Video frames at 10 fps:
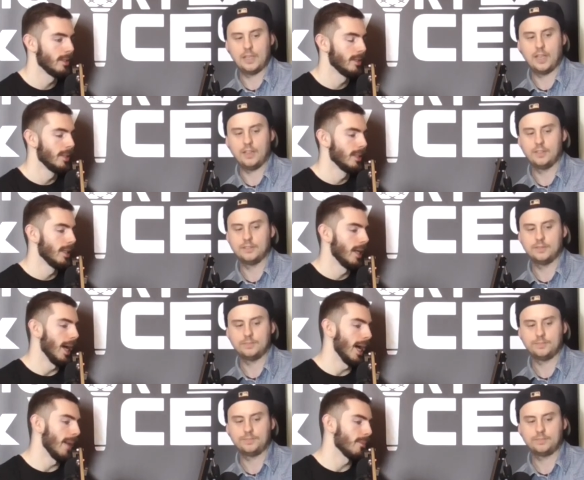Speaker 1: Yeah.
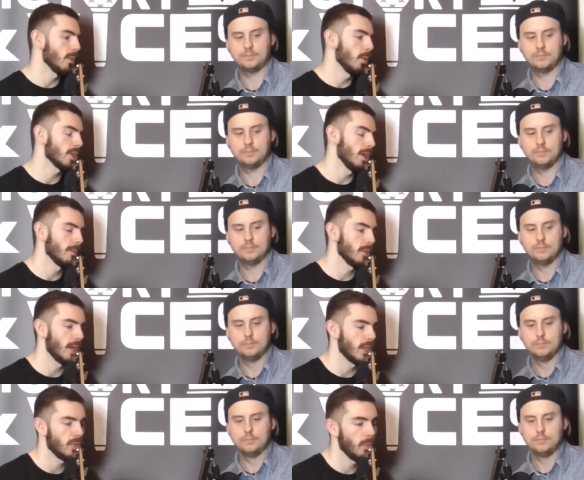Um, what
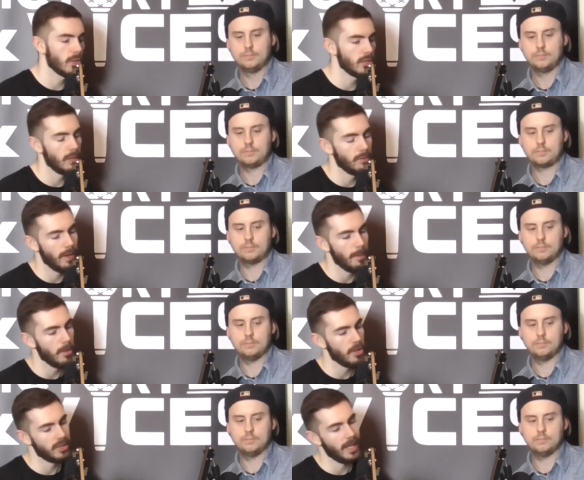okay? So, what sort of
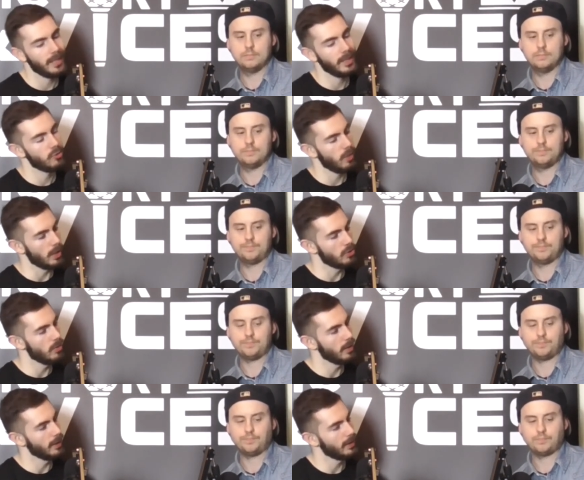um, personality traits
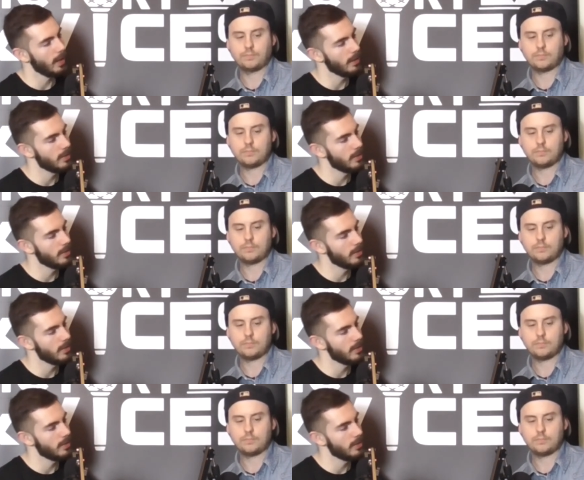do you think